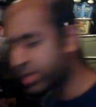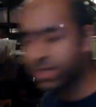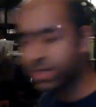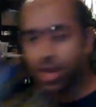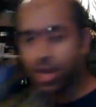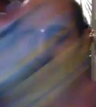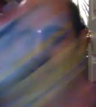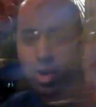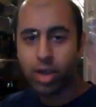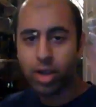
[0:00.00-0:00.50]

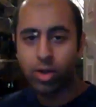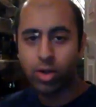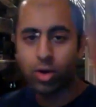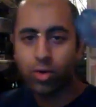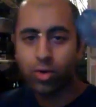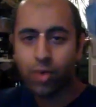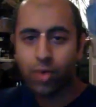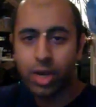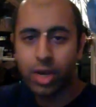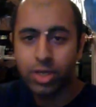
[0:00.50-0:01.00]
Samurai
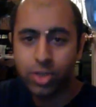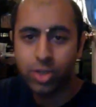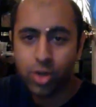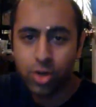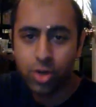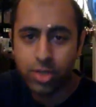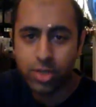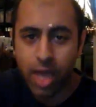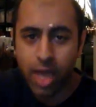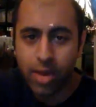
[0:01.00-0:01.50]
Gold
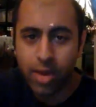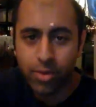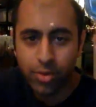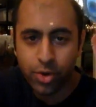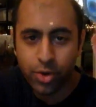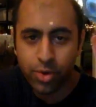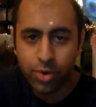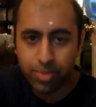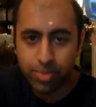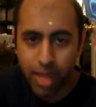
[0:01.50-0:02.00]
Ranger, Dino
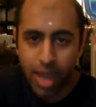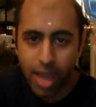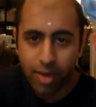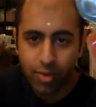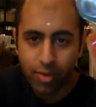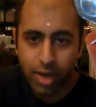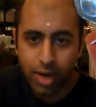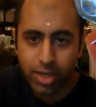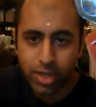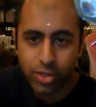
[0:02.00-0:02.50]
Thunder Black
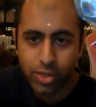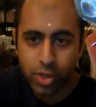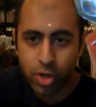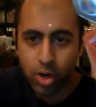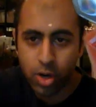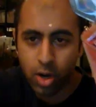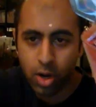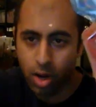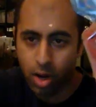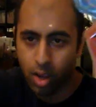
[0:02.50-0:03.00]

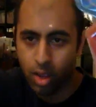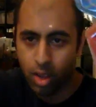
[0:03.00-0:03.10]
Ranger,